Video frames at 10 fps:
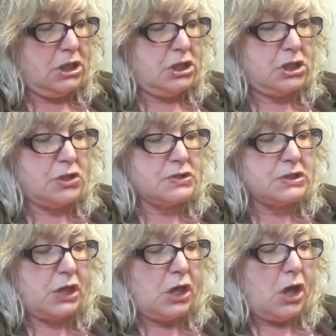She
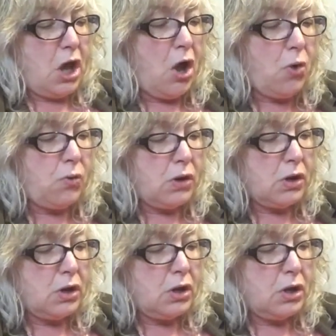goes, oh,
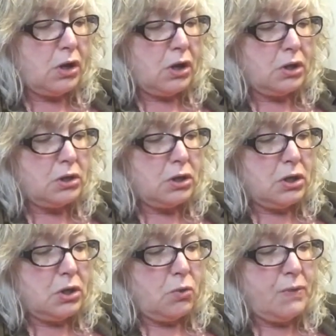
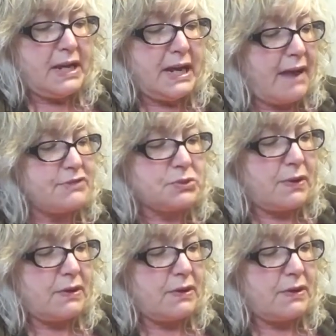we could have a square